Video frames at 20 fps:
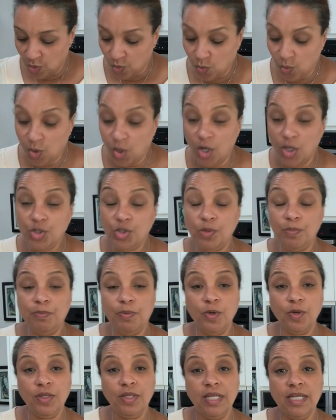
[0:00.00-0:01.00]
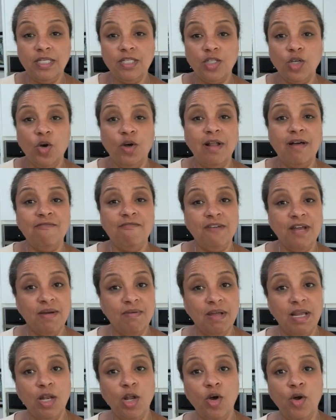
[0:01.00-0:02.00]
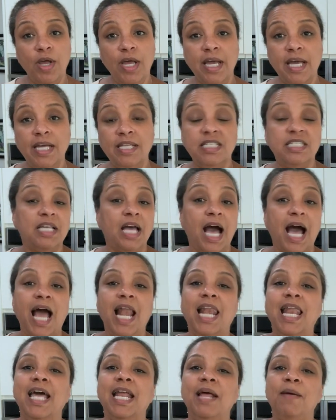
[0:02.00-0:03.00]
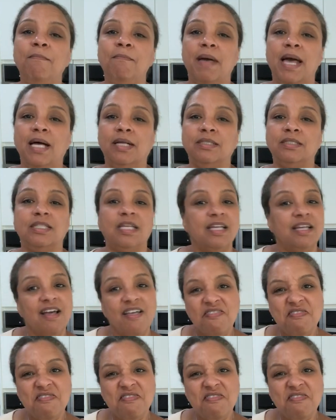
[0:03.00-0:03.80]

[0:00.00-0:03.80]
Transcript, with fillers: We're going to put this on a very low heat and let it melt.